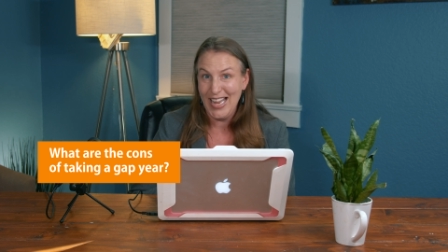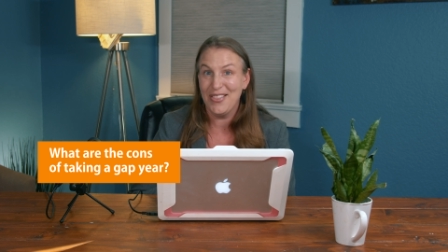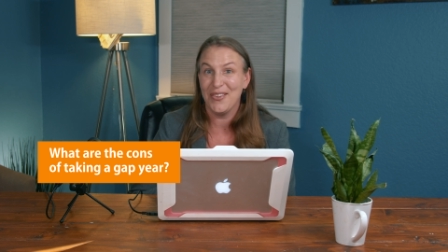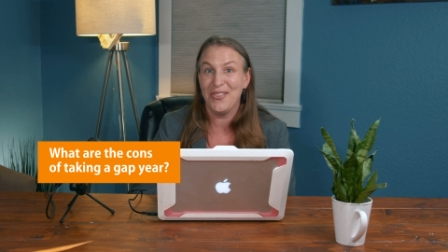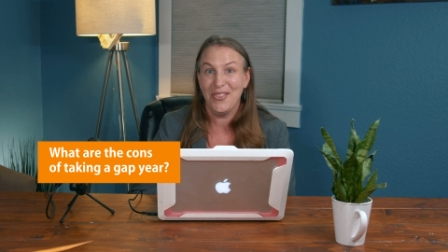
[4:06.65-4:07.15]

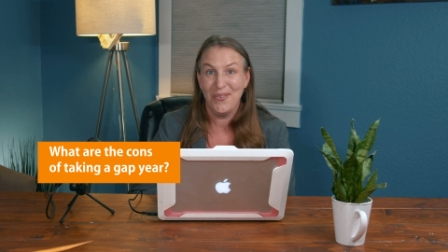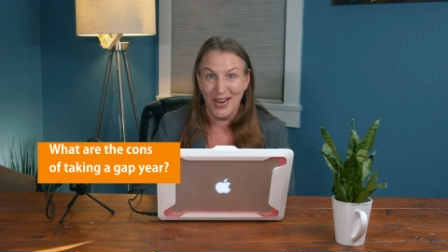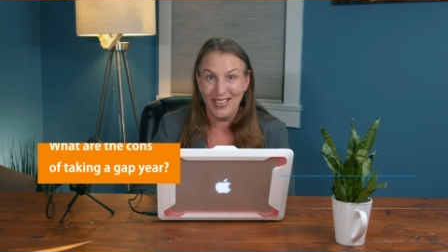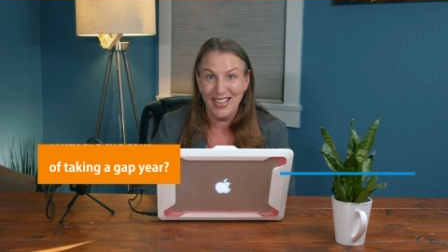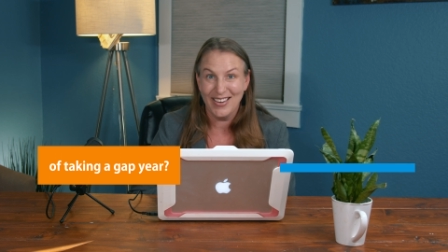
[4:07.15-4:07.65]
either through the
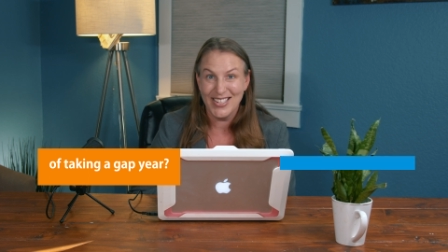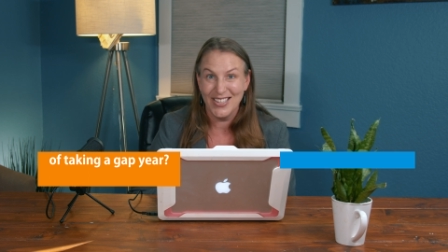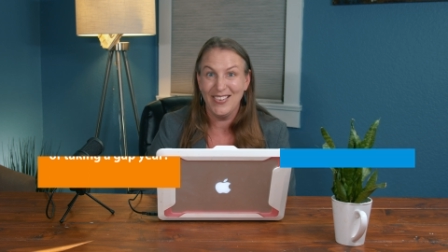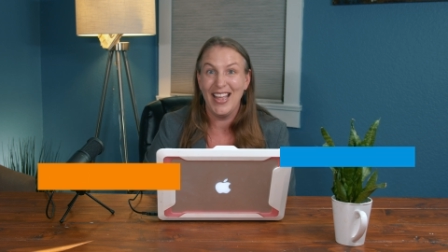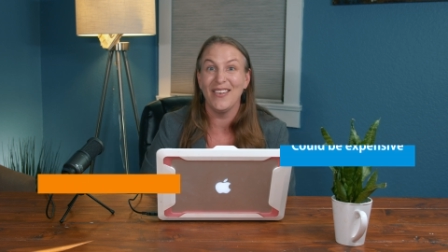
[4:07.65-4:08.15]
work that you're
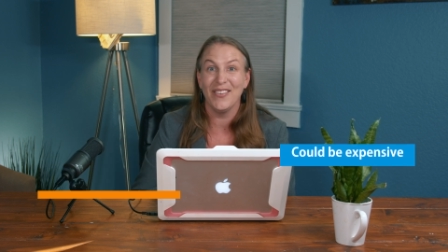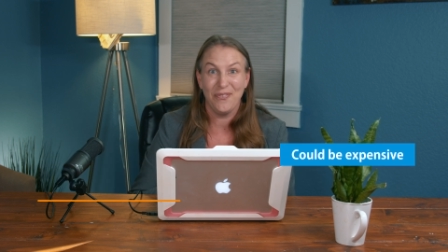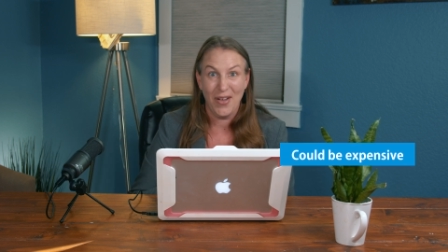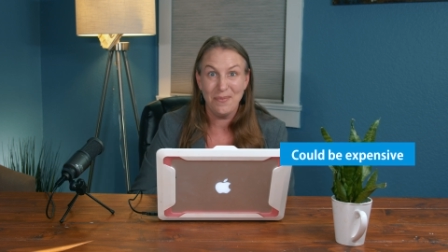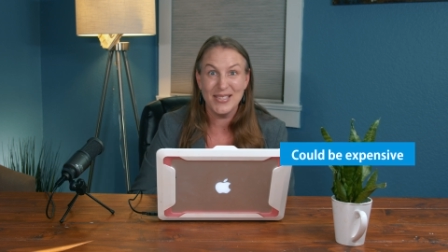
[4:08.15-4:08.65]
doing or
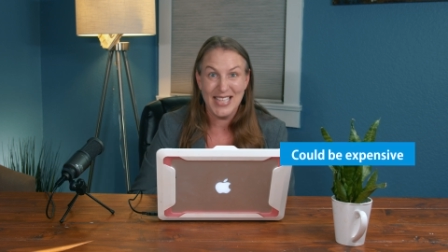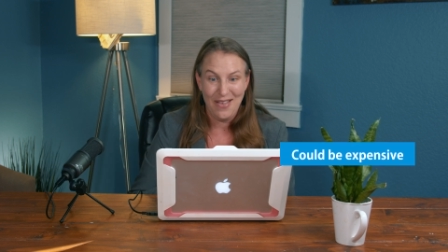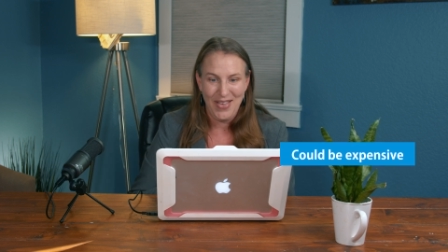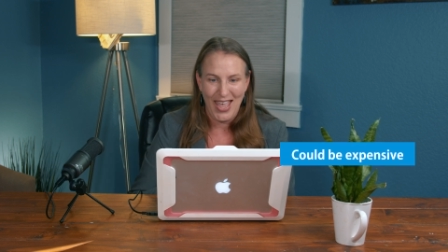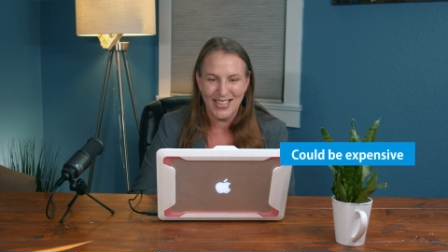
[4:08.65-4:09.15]
from
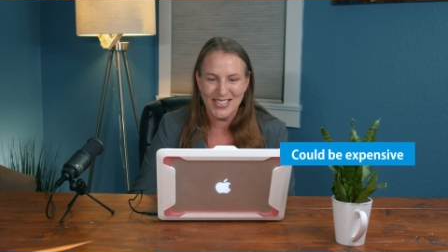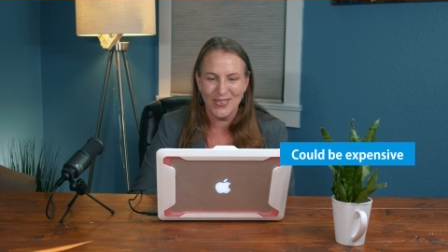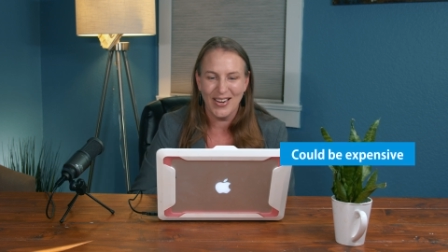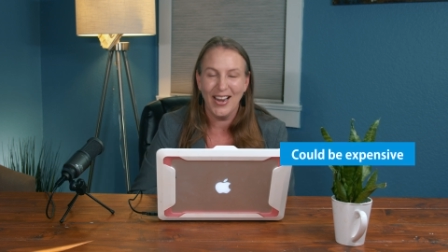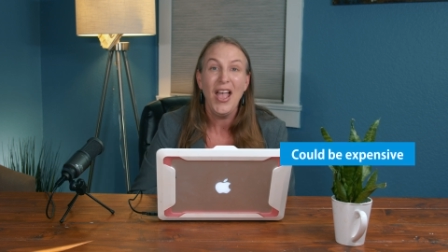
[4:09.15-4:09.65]
savings
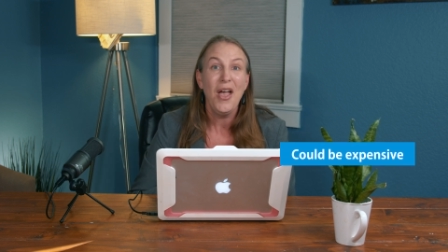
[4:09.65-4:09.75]
or